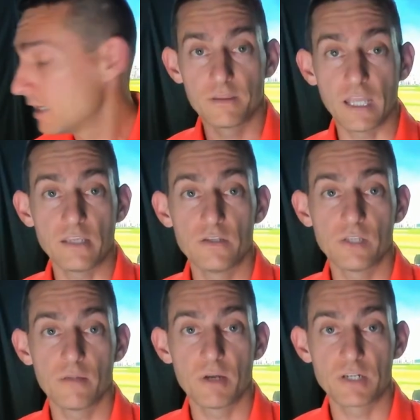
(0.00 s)
Thank you
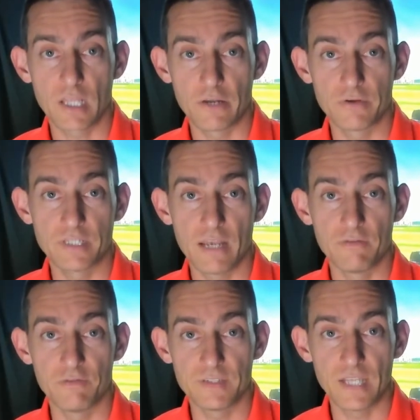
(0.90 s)
so much, Claire and
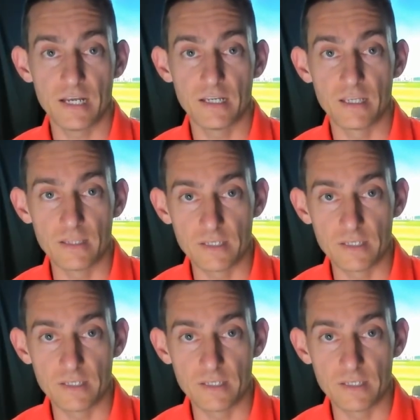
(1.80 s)
David, for sending